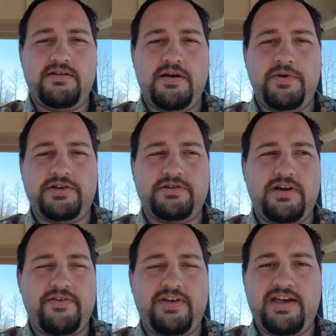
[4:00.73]
I make
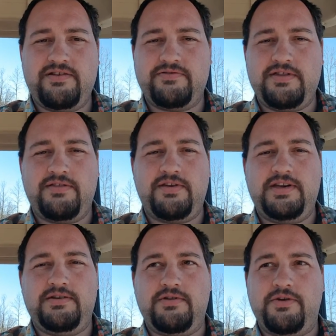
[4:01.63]
sure I have a handwritten
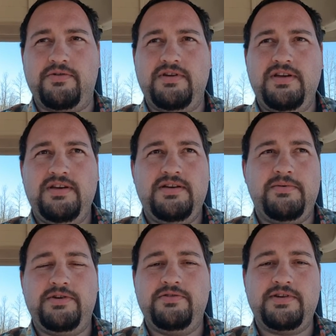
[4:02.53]
thank you note.
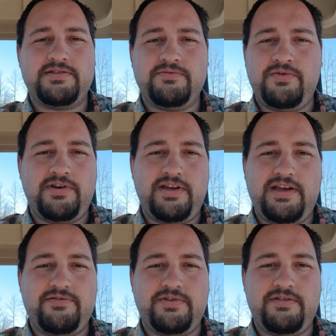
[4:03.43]
I mean, who doesn't want a
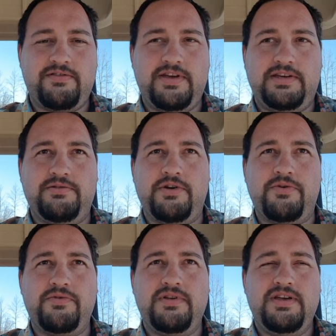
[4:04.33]
handwritten thank you
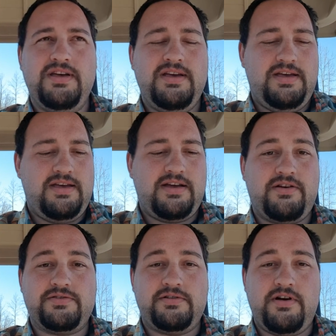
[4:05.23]
note? That
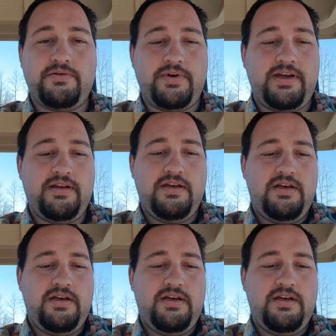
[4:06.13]
goes a long way.